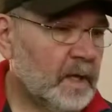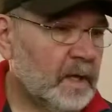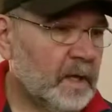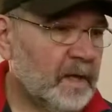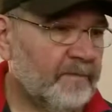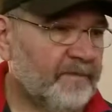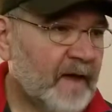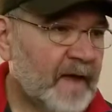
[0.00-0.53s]

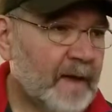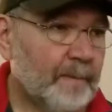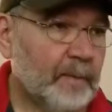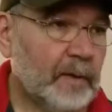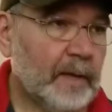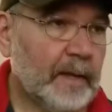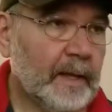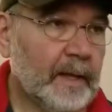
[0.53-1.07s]
if I am
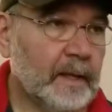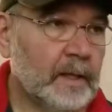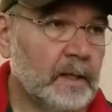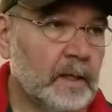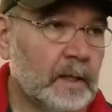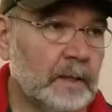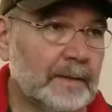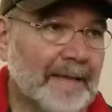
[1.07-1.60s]
playing
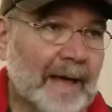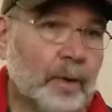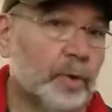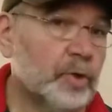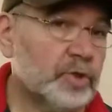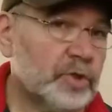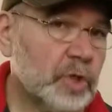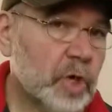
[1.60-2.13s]
a
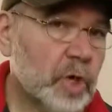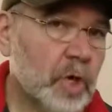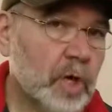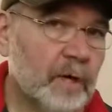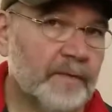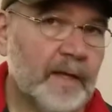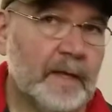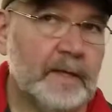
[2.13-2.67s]
louder
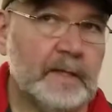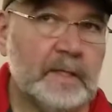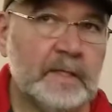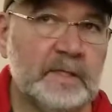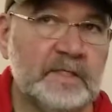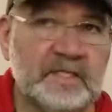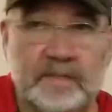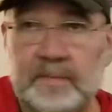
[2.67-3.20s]
song that
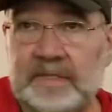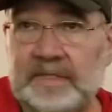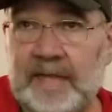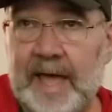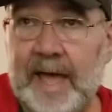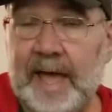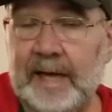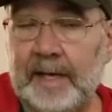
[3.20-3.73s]
needs some
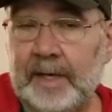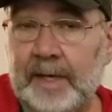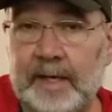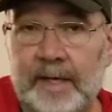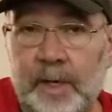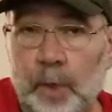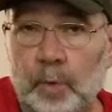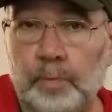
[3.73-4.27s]
attack, again,
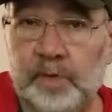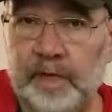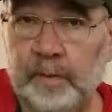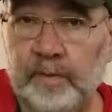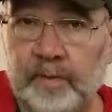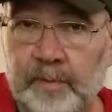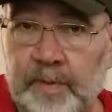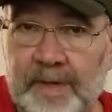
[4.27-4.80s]
I don't play
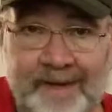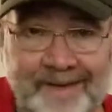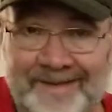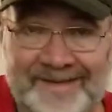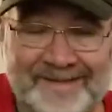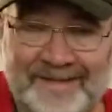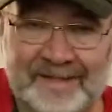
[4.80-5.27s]
with a pick.